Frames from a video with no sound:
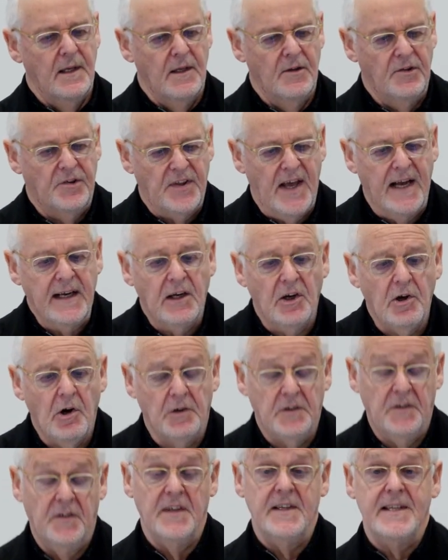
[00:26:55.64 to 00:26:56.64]
Thank
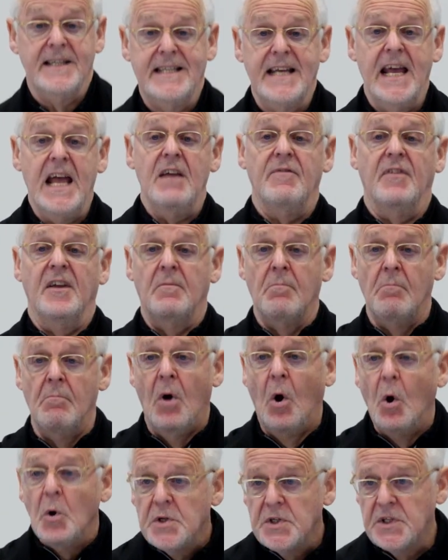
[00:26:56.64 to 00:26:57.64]
God that David,
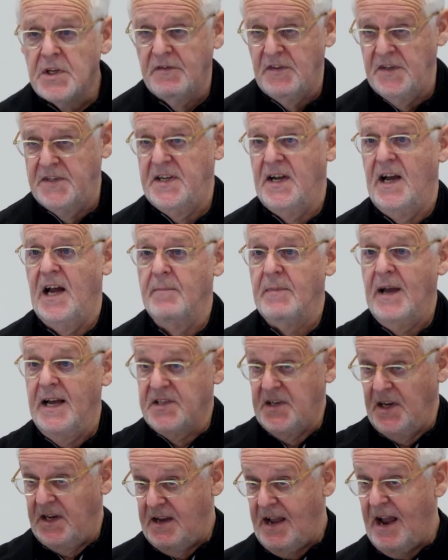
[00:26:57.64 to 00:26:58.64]
most of the time,
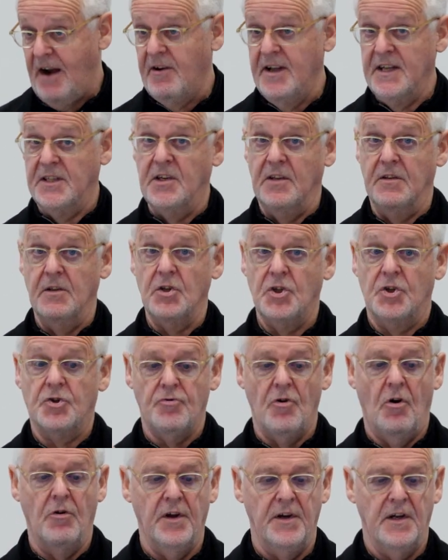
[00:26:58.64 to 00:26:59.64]
has a character that's
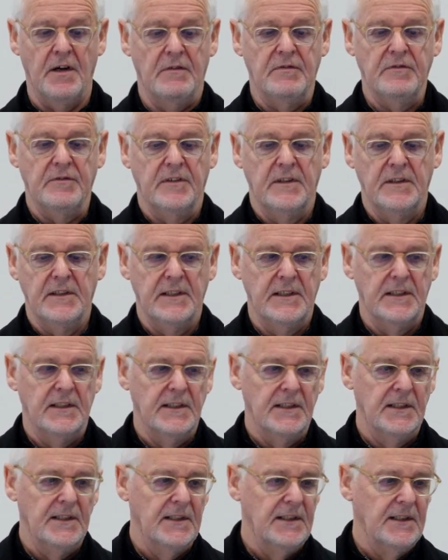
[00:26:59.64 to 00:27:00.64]
strong enough
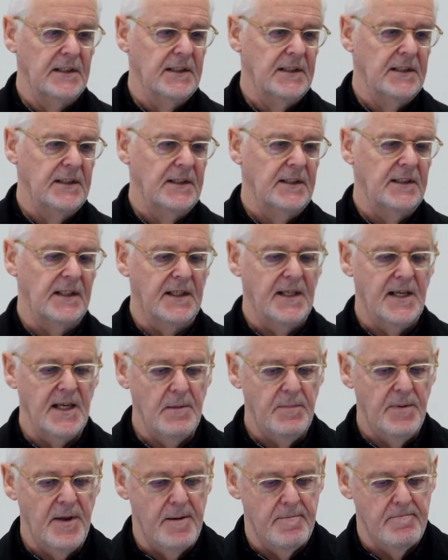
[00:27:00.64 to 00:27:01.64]
to
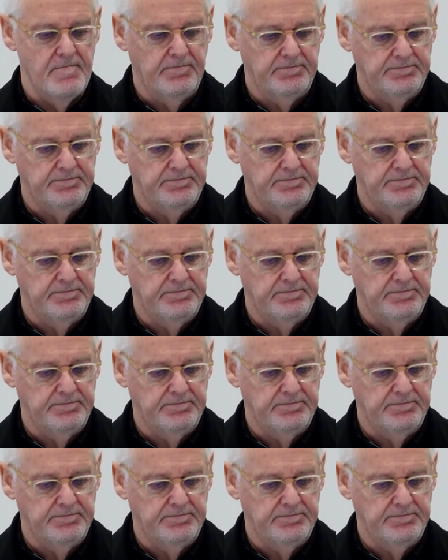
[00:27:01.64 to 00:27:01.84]
keep him.